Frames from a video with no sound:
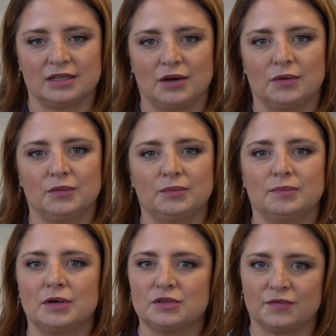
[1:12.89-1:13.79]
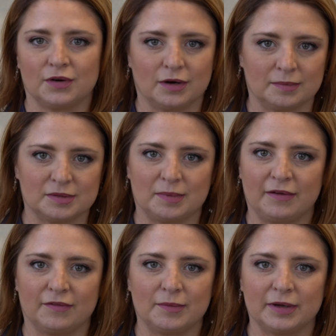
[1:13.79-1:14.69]
So most firms, my
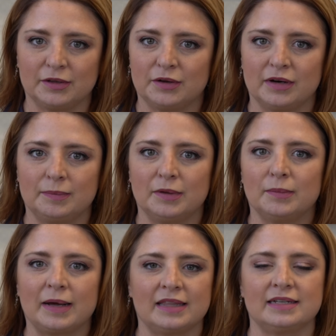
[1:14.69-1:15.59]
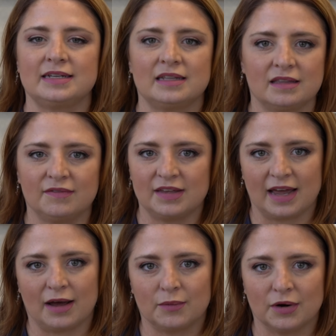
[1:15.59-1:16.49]
firm included, bill by the 10th of the
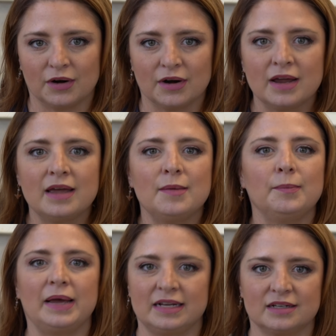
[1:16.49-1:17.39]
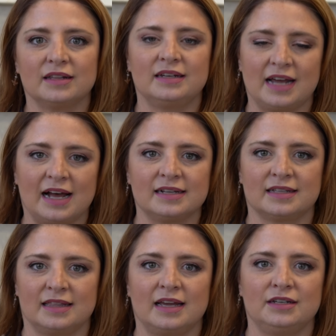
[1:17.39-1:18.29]
hour based on the task
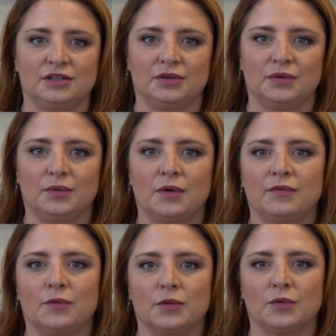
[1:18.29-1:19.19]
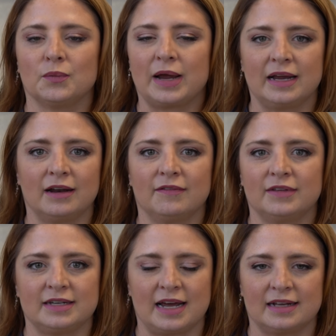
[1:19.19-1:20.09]
that they do for the rate of
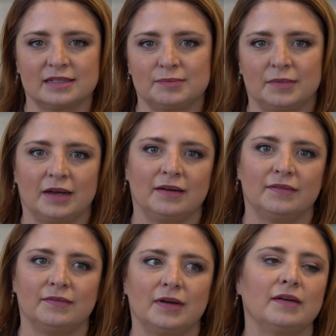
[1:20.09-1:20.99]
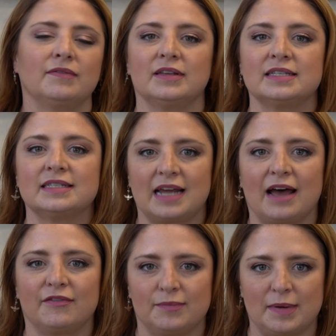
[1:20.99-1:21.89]
the task of the
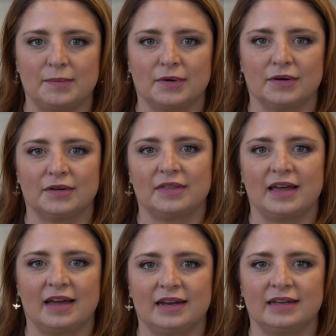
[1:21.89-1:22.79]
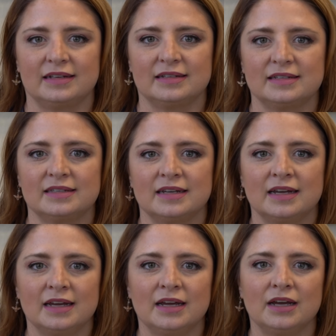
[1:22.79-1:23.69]
staff member that is
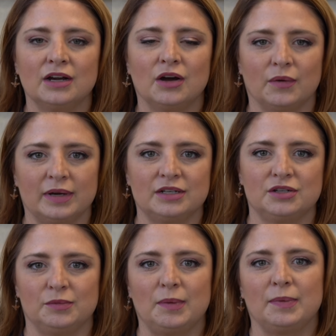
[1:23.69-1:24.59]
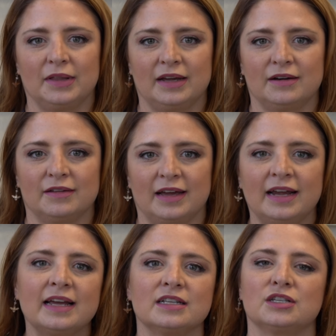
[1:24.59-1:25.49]
going to be billing on that
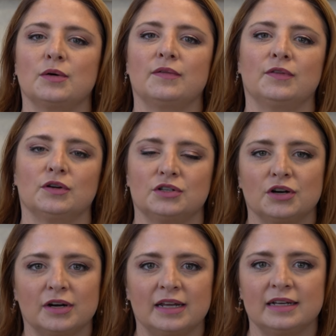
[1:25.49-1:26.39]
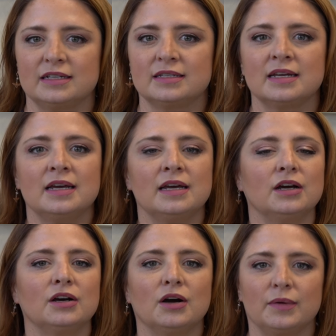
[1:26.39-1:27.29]
case. So if your attorney is
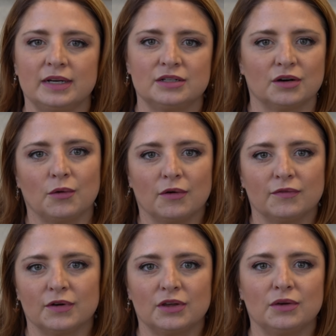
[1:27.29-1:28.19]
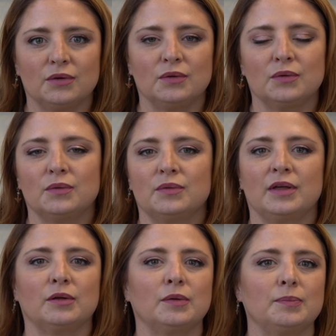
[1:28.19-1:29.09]
going to court for you,
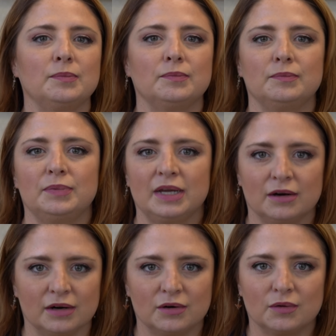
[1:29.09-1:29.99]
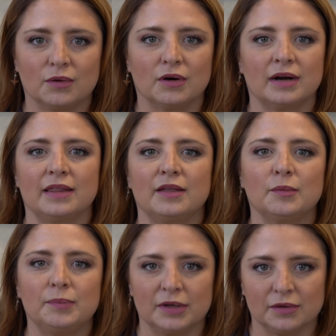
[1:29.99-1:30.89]
they'll appear in court and
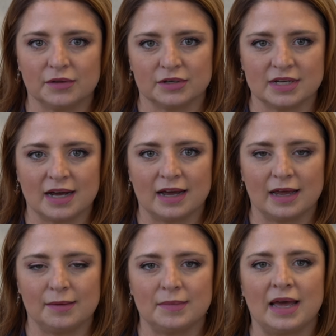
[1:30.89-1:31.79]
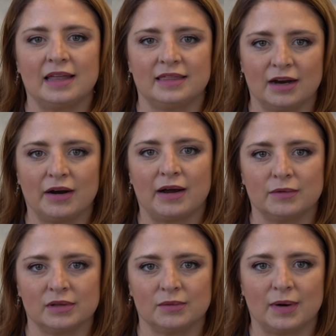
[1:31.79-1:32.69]
they'll bill their time at their
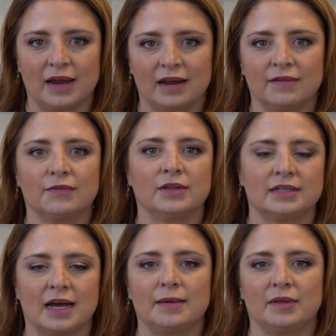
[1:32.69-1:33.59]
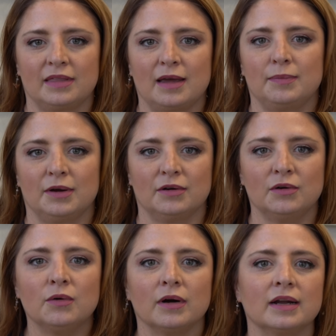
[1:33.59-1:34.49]
hourly rate for the time that they appear in
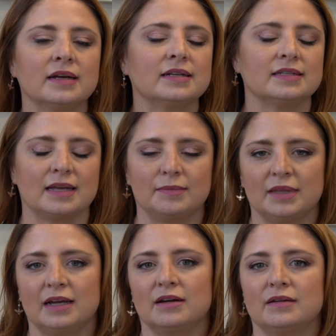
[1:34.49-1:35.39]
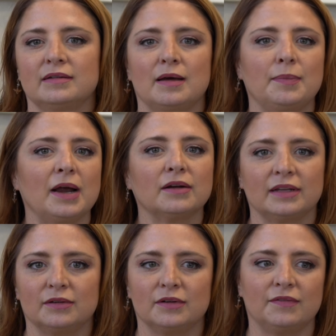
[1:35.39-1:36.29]
court. Same thing on a paralegal.